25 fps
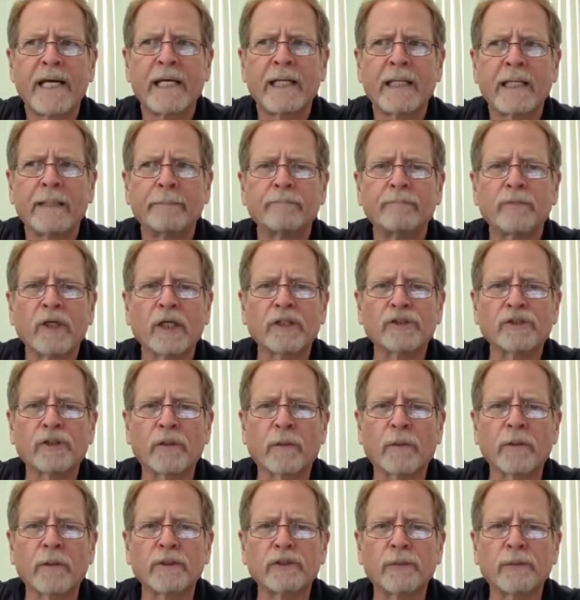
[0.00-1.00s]
Not
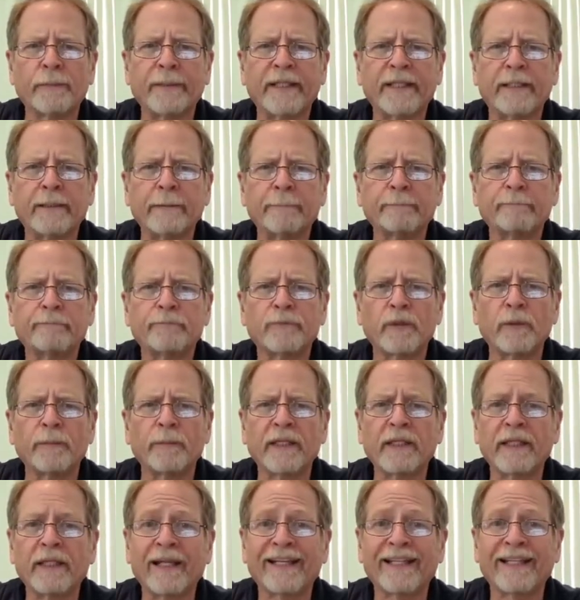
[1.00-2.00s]
sure what you mean. Do you
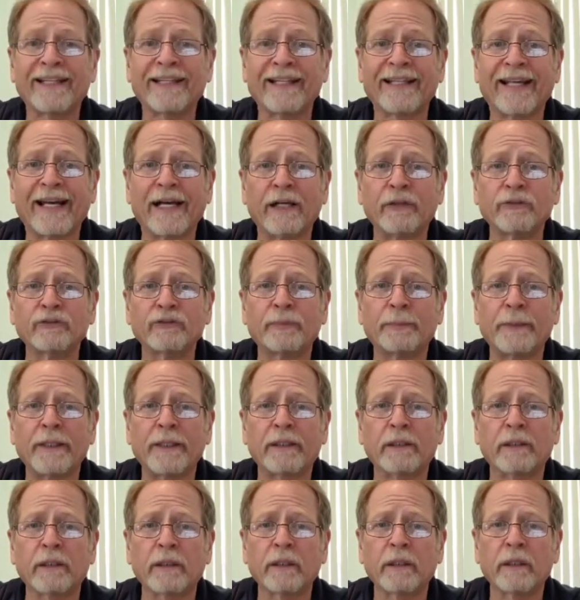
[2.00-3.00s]
mean like a
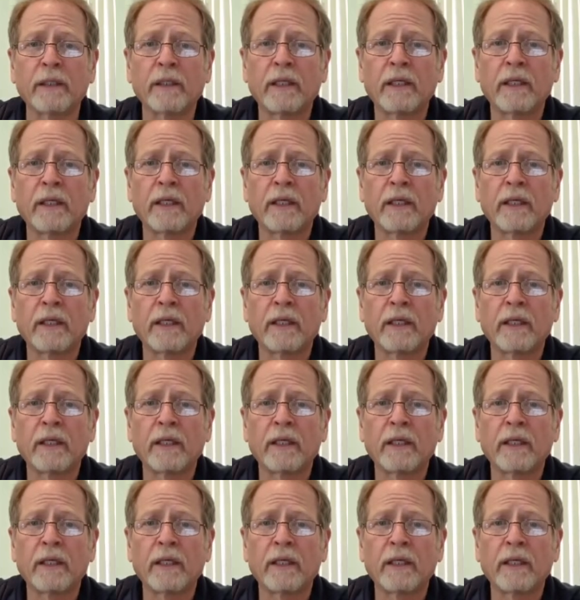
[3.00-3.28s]
loudspeaker